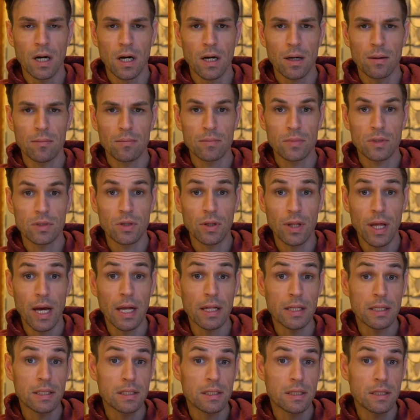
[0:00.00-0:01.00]
So
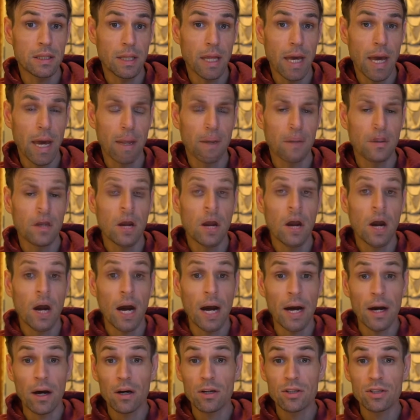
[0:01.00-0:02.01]
that's that.
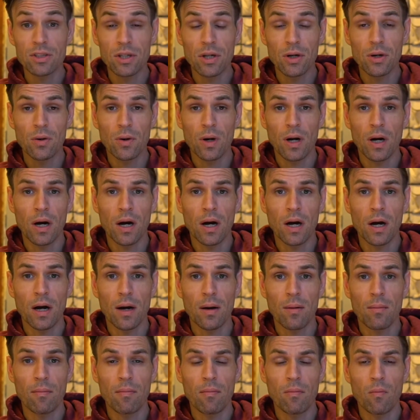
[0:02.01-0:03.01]
I
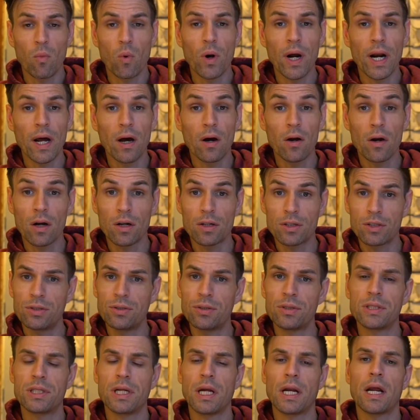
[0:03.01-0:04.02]
also went out on
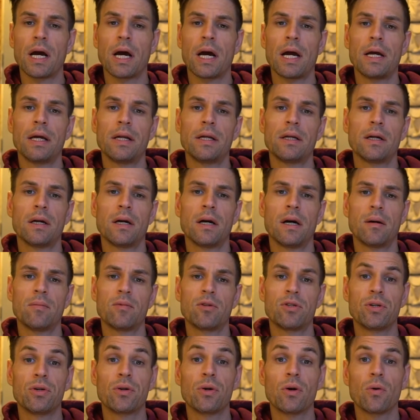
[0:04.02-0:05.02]
Tuesday night
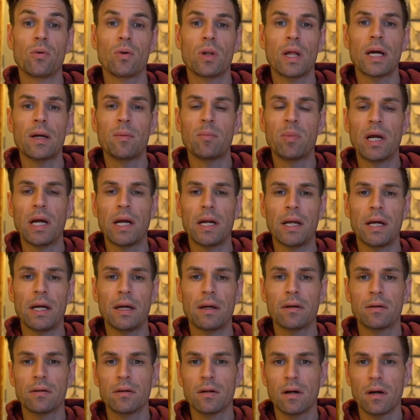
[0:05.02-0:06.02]
to go light
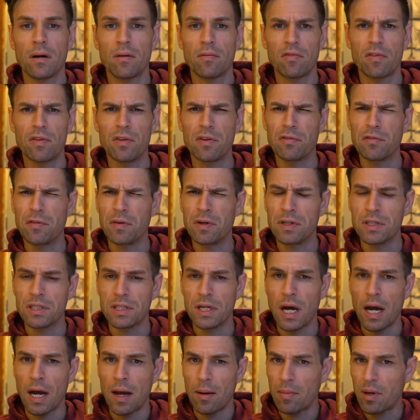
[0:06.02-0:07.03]
painting for the first
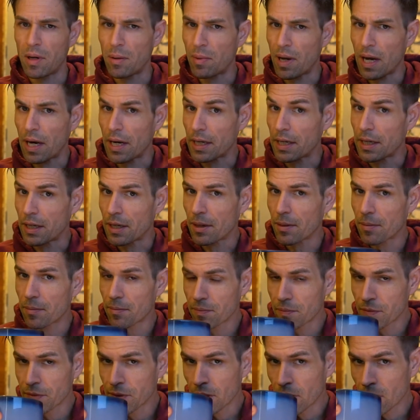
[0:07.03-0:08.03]
time in about a year.
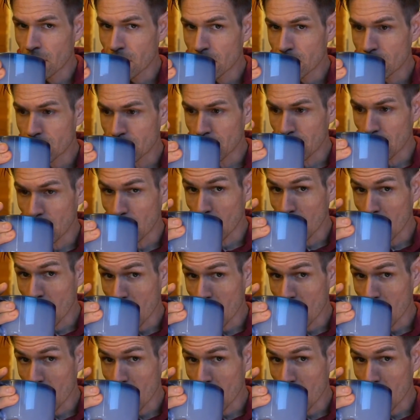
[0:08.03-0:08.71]
So